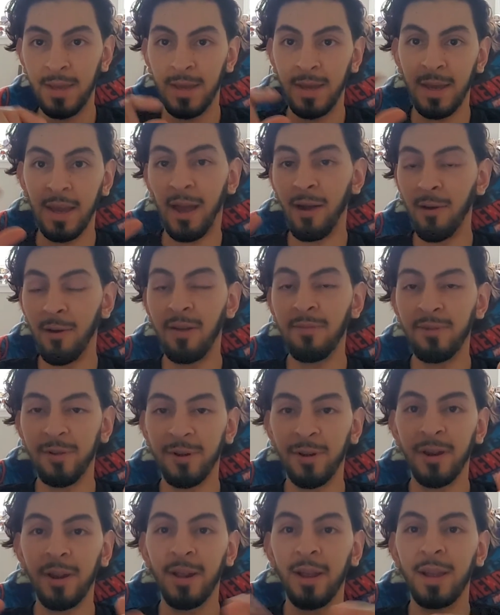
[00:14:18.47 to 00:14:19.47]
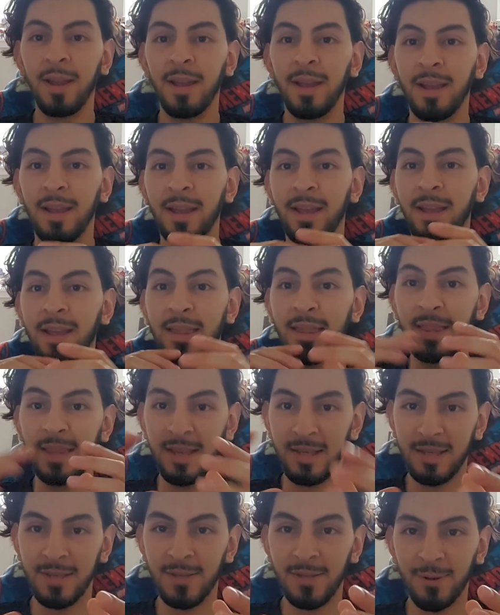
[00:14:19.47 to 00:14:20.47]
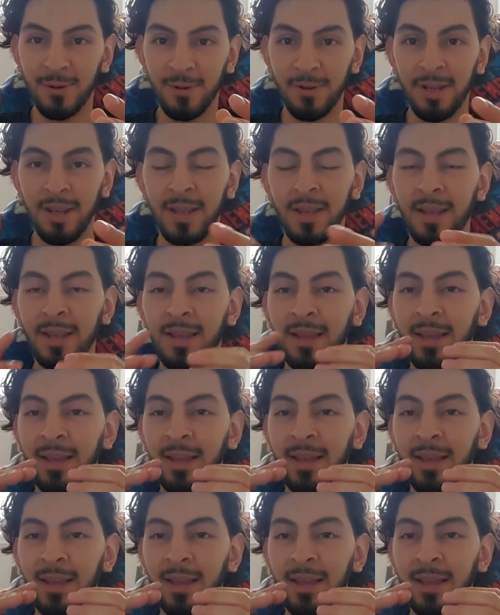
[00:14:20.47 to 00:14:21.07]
However, in this story,